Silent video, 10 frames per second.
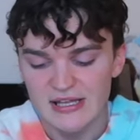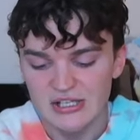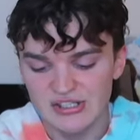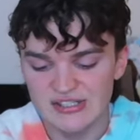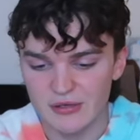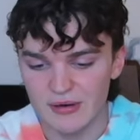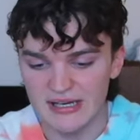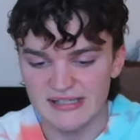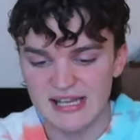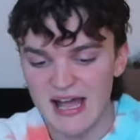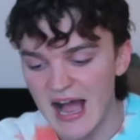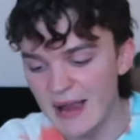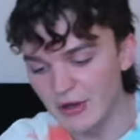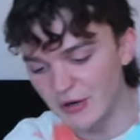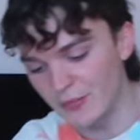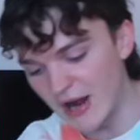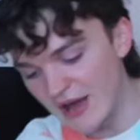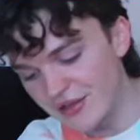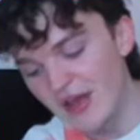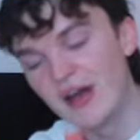She's the greatest. I'm out of
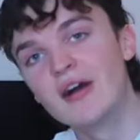breath